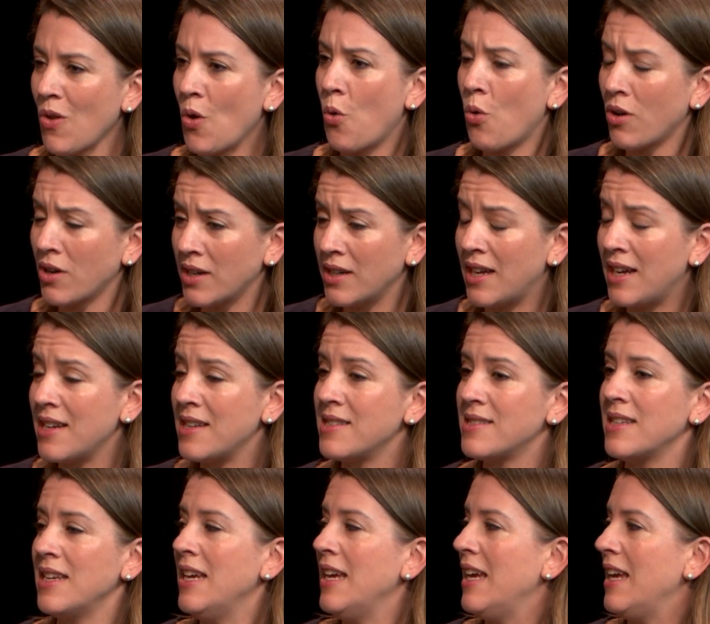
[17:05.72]

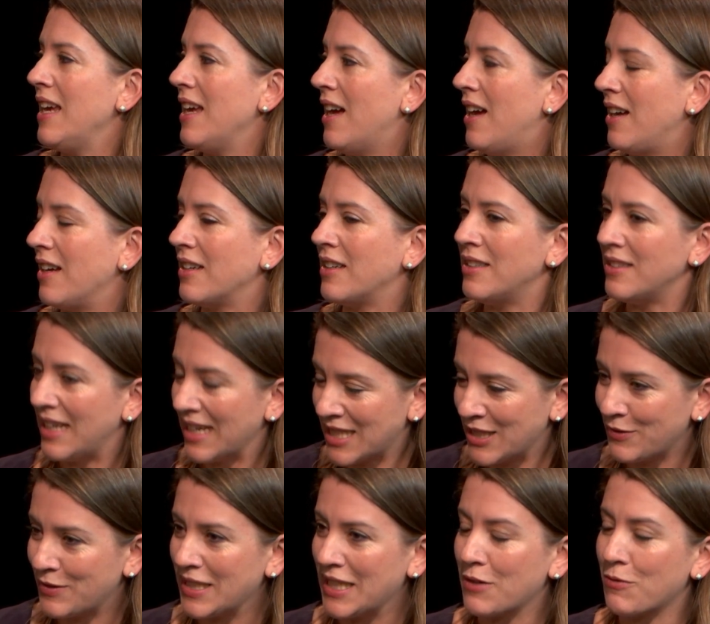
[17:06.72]
organize
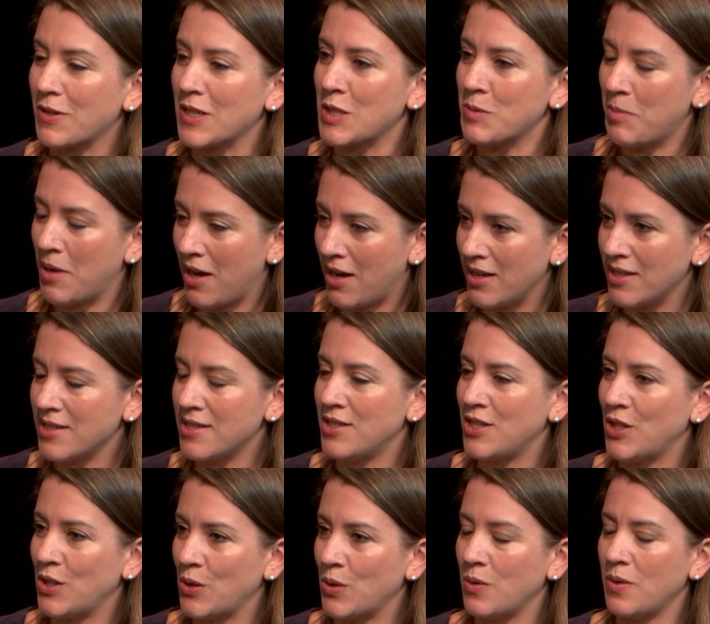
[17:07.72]
collectively in response
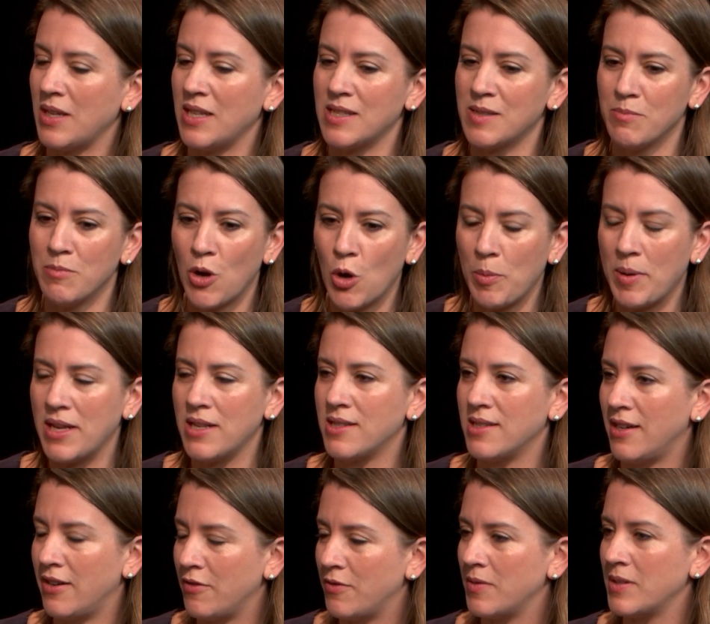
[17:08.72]
to these moments
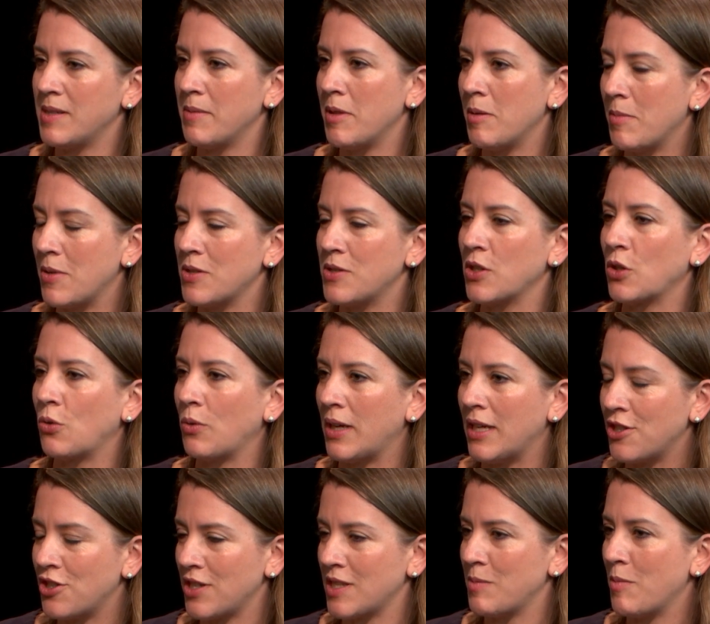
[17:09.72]
of some of the most
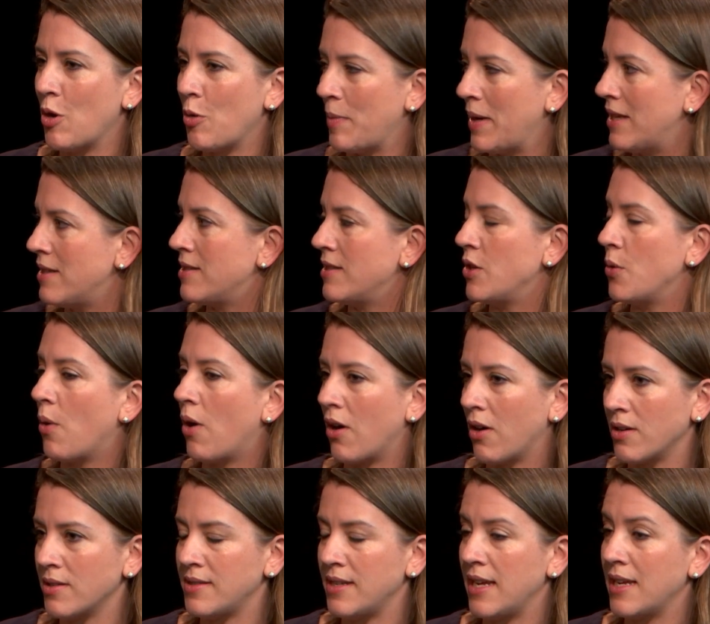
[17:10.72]
egregious moments, you
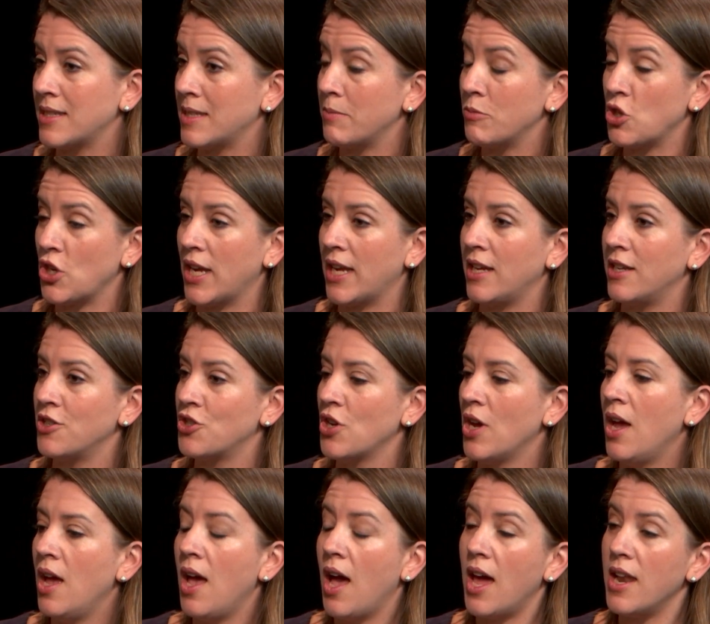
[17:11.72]
are seeing some change.
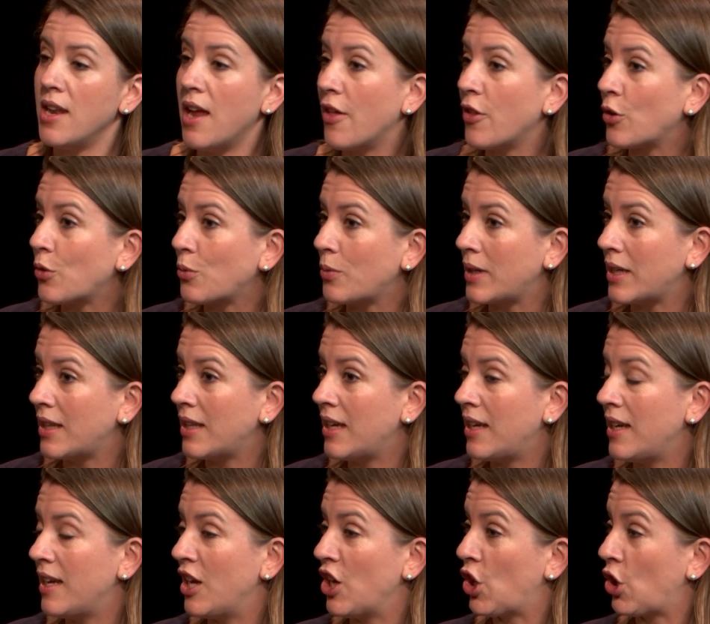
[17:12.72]
Another
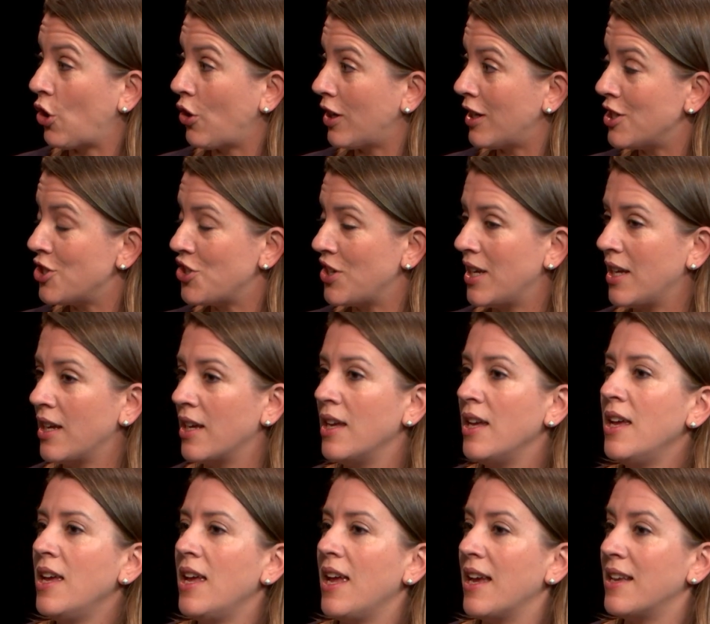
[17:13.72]
really encouraging
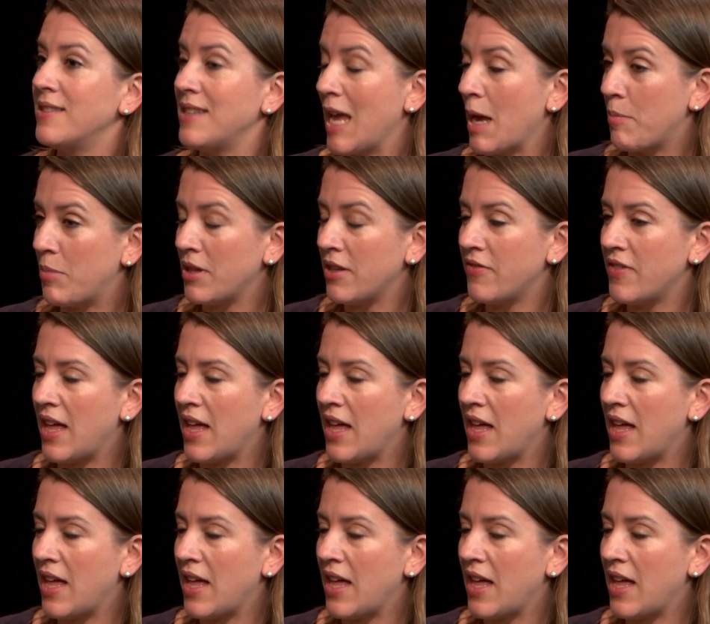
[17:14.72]
example of